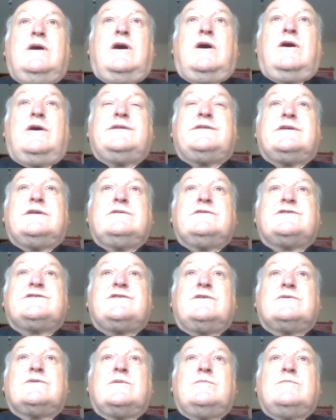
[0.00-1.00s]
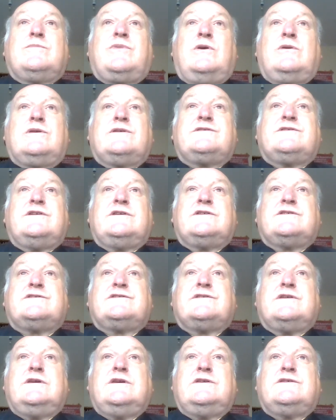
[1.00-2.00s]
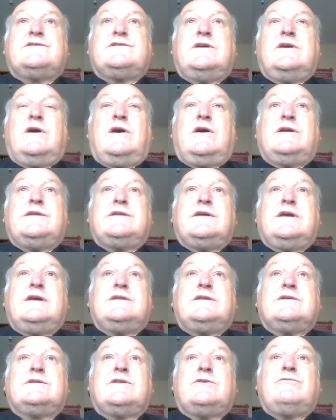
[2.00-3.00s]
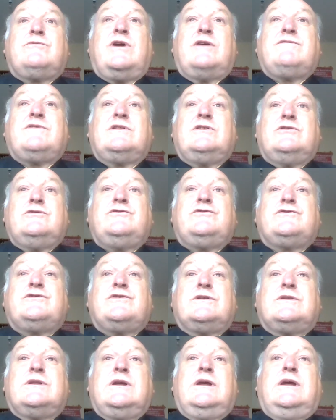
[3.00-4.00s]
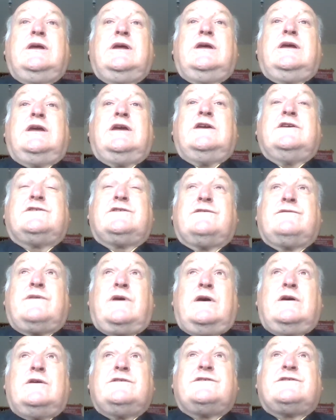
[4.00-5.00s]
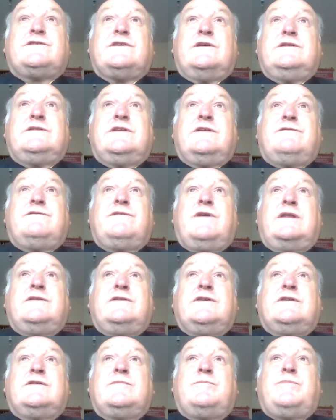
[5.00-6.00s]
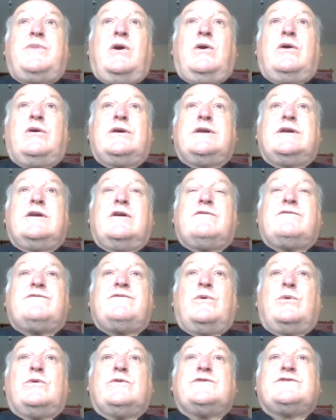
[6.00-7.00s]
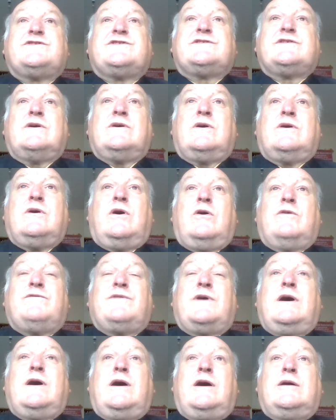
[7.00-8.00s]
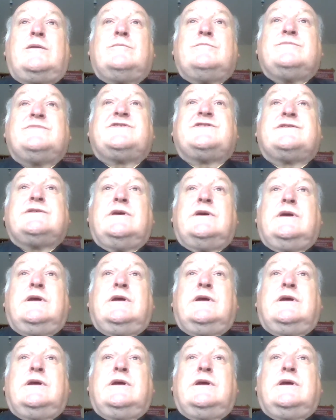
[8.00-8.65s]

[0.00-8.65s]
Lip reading: idea and Songun politics is the idea that the revolution is advanced and defended by force of arms.